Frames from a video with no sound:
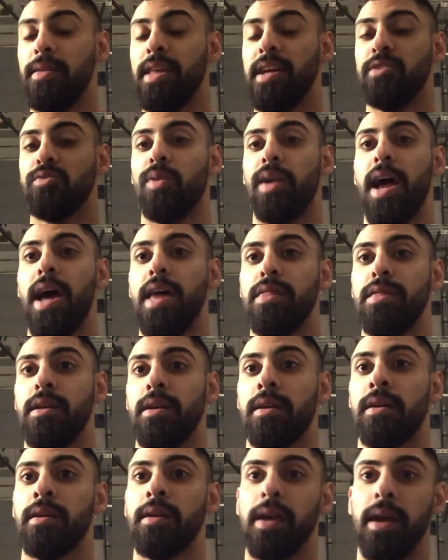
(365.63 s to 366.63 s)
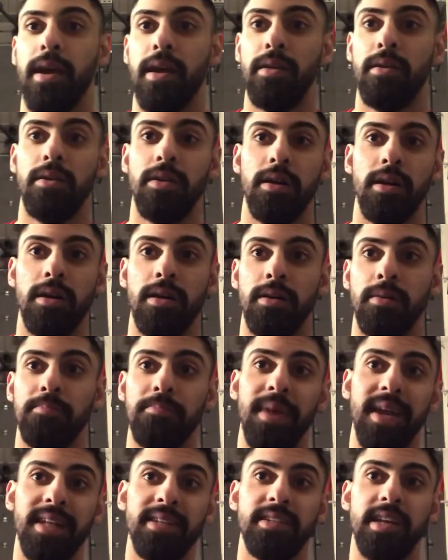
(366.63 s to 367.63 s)
that's what I think. And
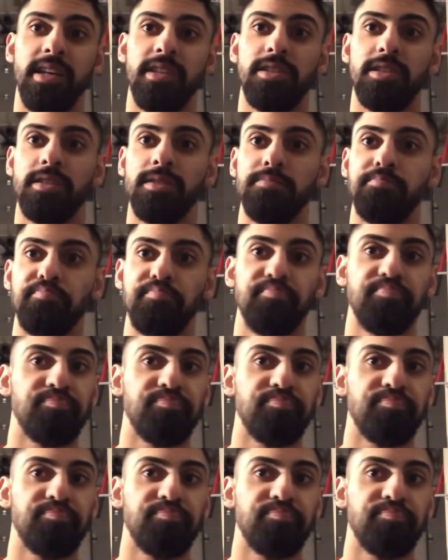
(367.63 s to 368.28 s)
meditation,